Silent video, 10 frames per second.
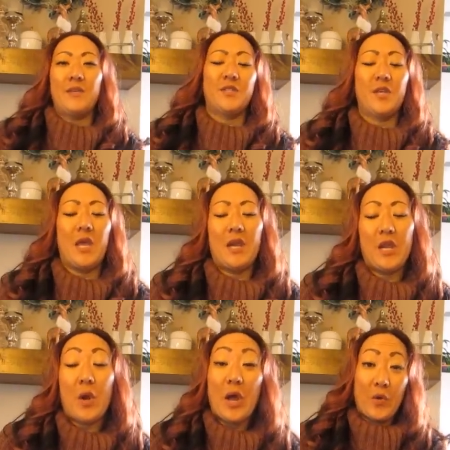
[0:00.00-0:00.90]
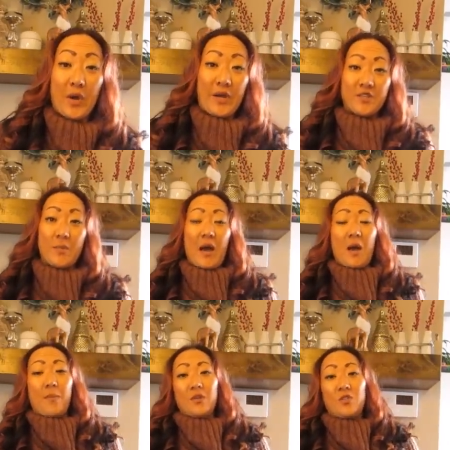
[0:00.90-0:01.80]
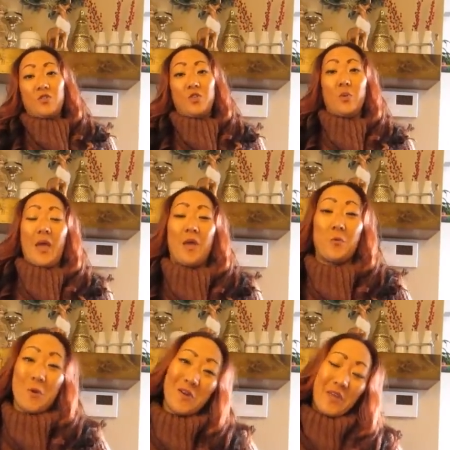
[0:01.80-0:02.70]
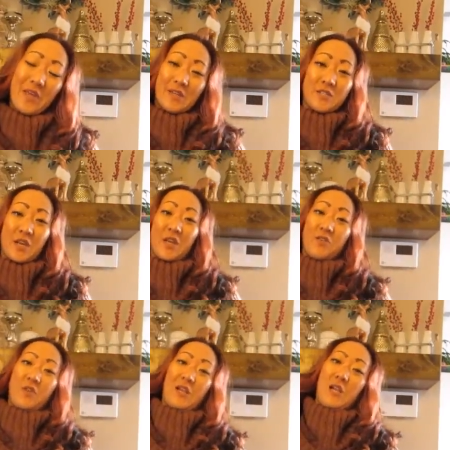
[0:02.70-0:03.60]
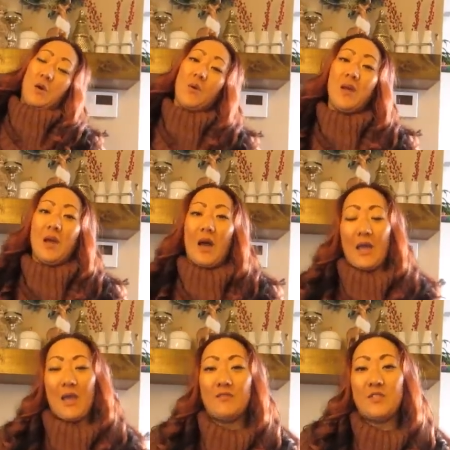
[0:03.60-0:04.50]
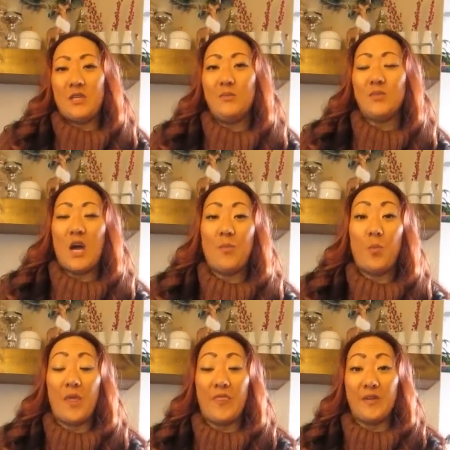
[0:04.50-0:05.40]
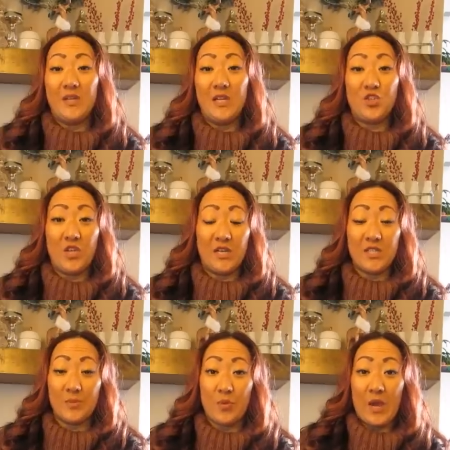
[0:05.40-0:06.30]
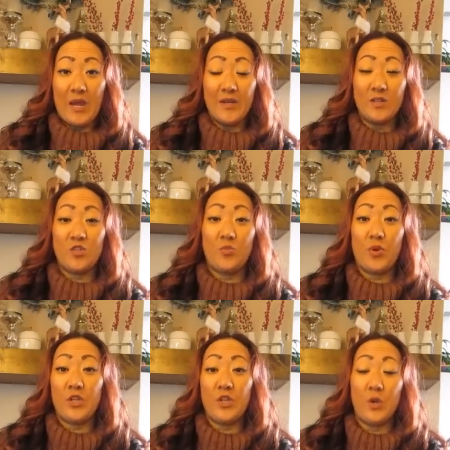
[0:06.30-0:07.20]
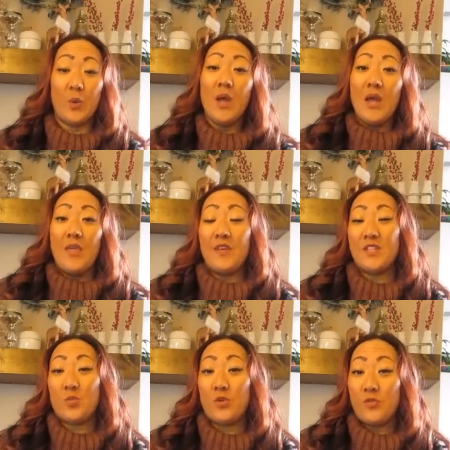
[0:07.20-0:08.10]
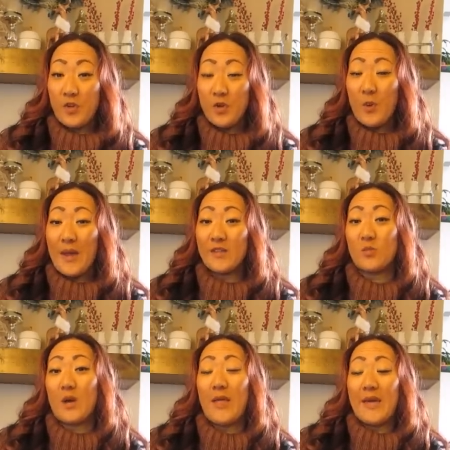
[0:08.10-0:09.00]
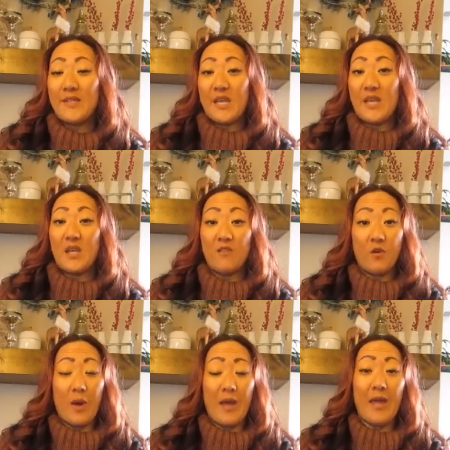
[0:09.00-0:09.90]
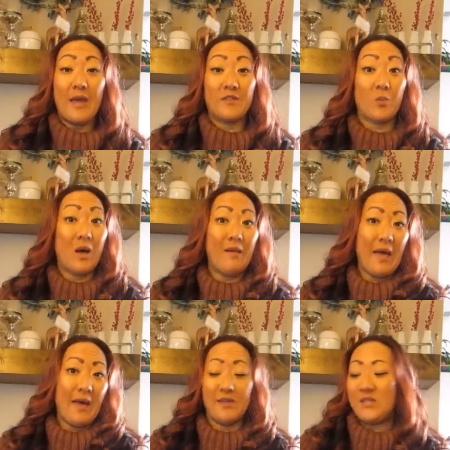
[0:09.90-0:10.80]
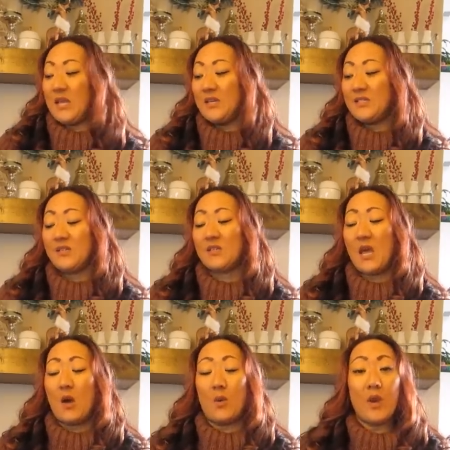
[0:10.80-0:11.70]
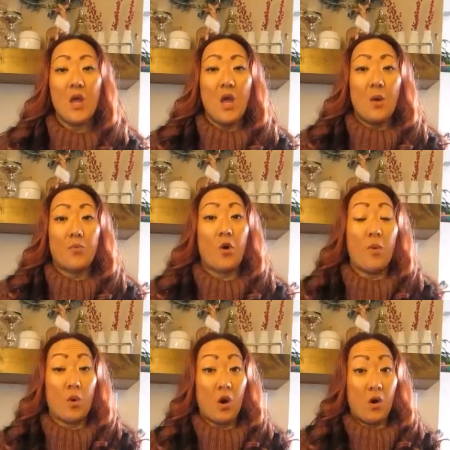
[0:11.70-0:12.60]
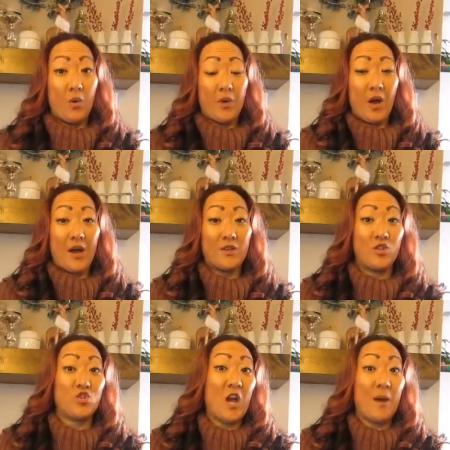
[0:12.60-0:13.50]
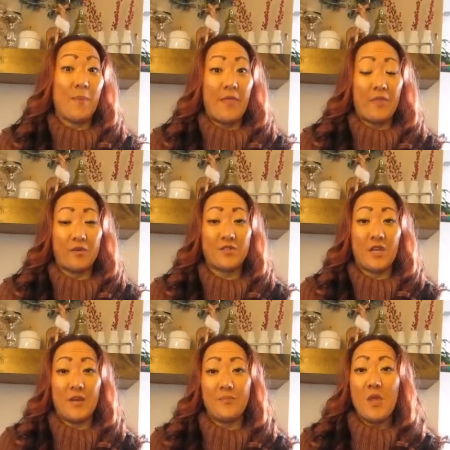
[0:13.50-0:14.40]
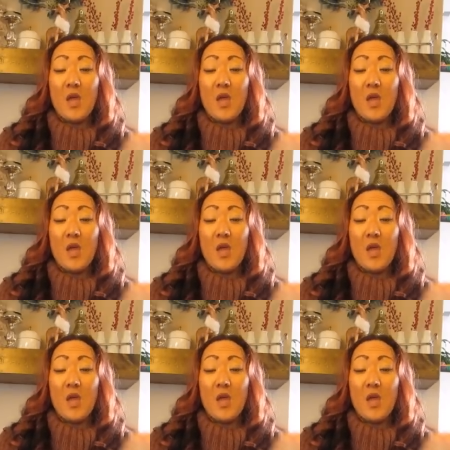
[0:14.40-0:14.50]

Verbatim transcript: it's Leanne here on Grady's Mom to do a really exciting video. I have teamed up with the Neat Cheeks brand to bring you this review as well as a giveaway as well as a discount promo code to shop on their site.